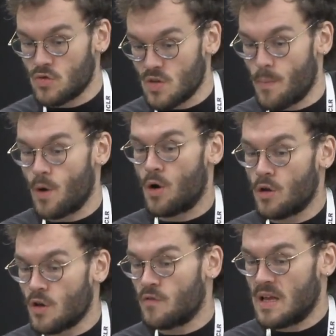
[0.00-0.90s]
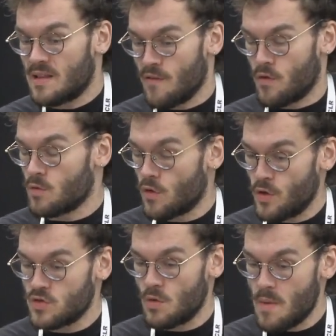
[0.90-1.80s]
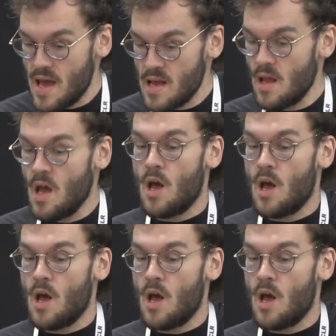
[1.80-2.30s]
sample a lot of data from your first domain,